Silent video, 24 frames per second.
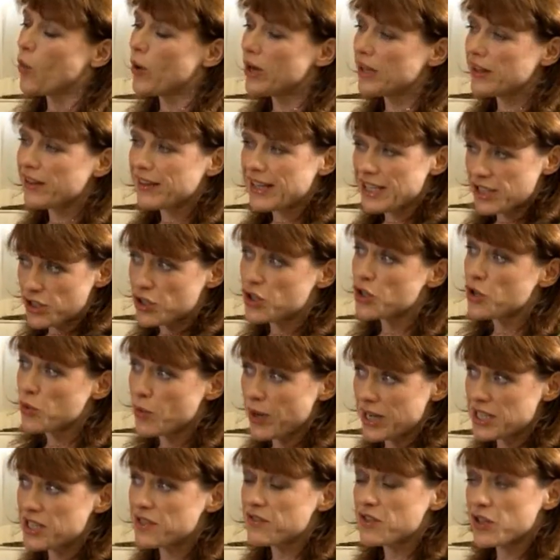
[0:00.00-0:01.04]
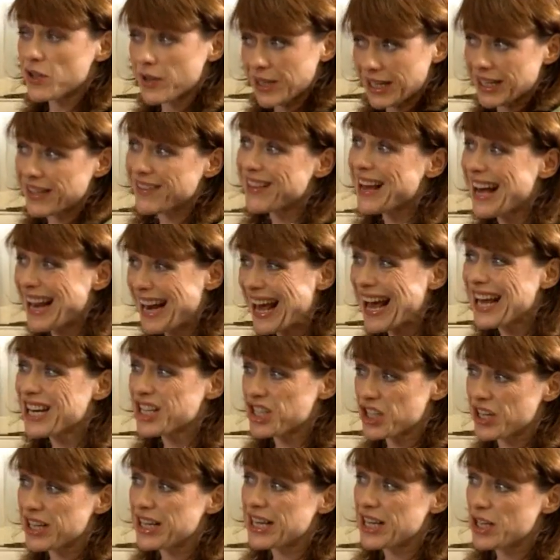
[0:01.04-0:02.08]
Well, there's 2 ways of doing it, and that
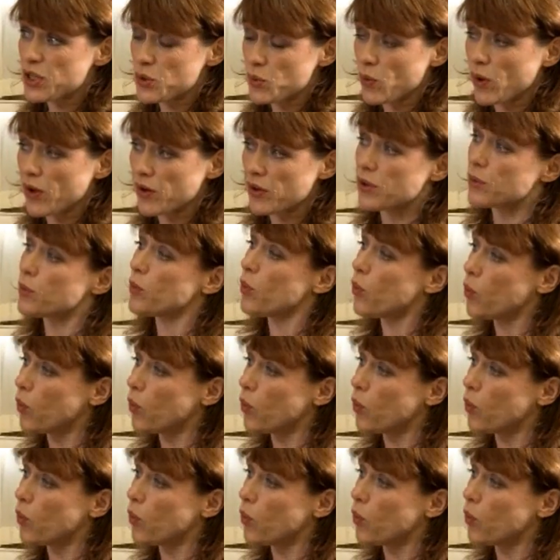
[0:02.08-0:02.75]
actually is one of them.